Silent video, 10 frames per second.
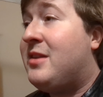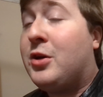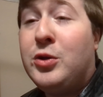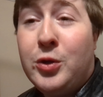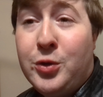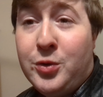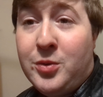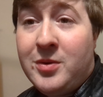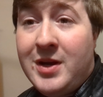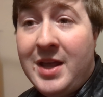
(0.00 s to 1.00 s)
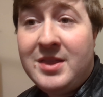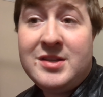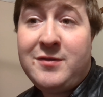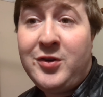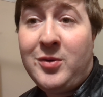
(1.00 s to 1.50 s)
the glue in
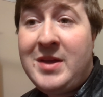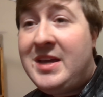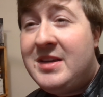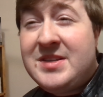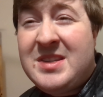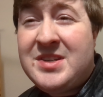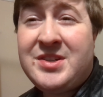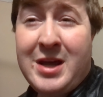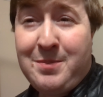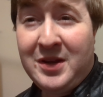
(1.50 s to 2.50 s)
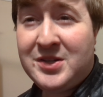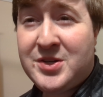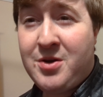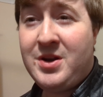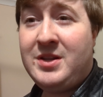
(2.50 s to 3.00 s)
this film. He is the stepping
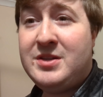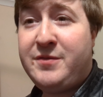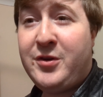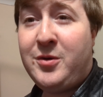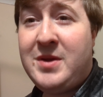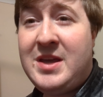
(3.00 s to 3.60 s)
stone in this film.